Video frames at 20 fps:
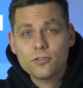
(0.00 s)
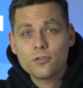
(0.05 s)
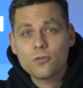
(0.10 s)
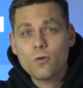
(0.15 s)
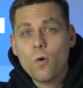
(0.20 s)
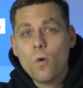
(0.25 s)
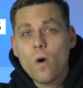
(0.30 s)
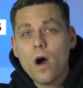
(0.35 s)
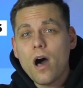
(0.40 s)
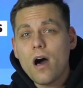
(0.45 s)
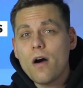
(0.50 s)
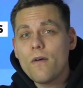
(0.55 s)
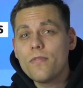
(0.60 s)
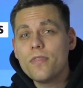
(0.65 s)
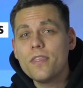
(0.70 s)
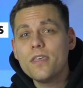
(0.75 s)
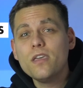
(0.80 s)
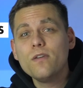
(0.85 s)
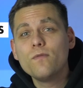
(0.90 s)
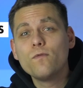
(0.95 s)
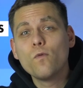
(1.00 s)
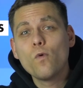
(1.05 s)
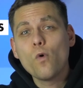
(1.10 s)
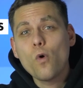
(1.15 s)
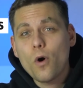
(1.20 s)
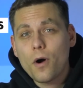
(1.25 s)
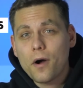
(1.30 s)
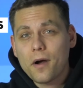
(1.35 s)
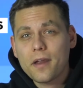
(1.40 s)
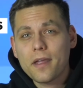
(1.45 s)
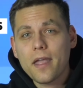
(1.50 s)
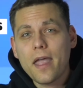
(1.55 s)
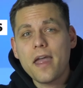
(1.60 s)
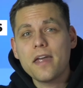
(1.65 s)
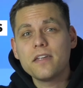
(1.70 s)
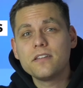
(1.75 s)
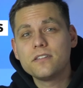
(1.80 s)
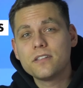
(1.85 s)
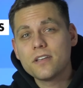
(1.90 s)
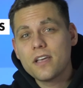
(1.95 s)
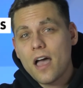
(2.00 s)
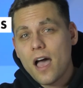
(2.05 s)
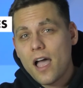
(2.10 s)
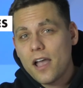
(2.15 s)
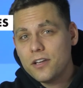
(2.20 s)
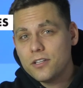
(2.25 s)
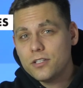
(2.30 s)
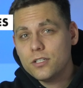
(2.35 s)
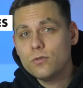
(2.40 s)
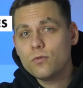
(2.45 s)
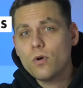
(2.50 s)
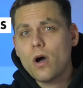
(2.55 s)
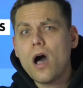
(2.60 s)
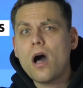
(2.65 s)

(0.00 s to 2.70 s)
show how they work and guide you